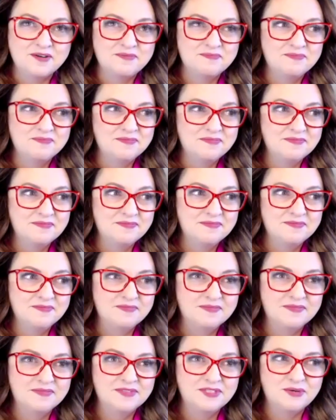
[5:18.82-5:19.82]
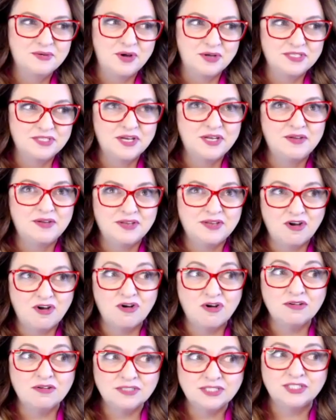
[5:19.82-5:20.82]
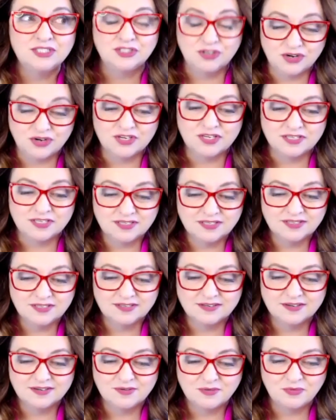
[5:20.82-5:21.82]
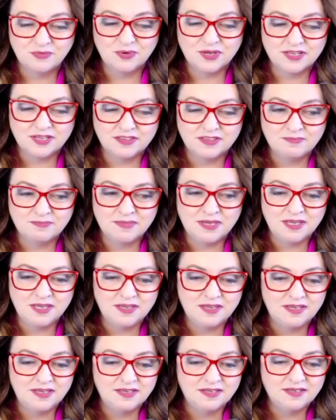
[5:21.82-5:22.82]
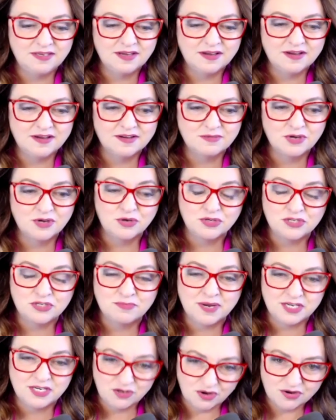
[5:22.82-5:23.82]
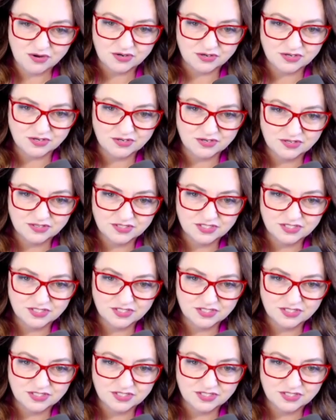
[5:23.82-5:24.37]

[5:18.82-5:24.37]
Um, so I'll tell you, it all started with me um, coaching my daughter.